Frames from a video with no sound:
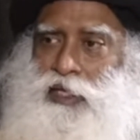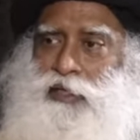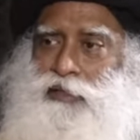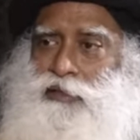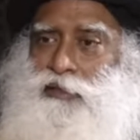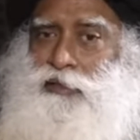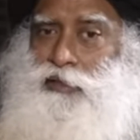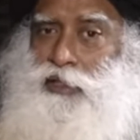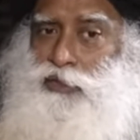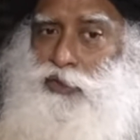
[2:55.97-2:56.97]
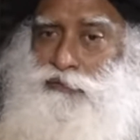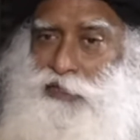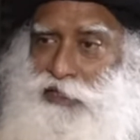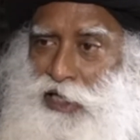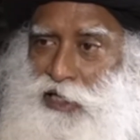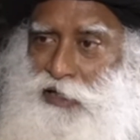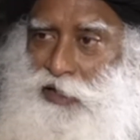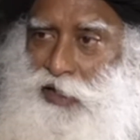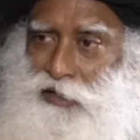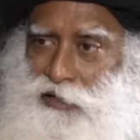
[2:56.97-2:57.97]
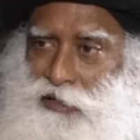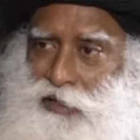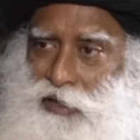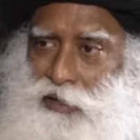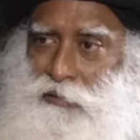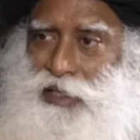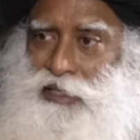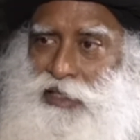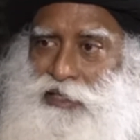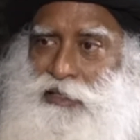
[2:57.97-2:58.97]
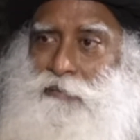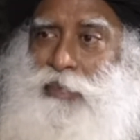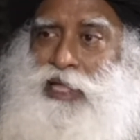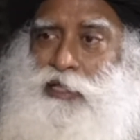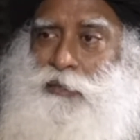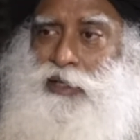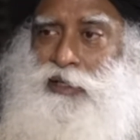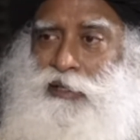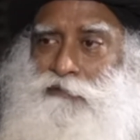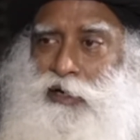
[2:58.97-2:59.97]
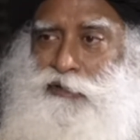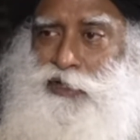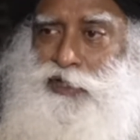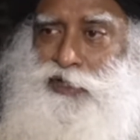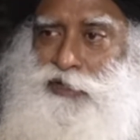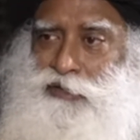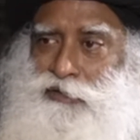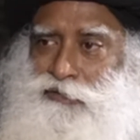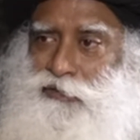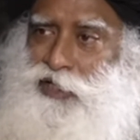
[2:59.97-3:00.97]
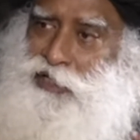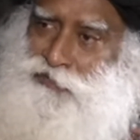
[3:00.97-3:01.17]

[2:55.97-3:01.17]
is no physicality yet, but there is a mathematical foundation for its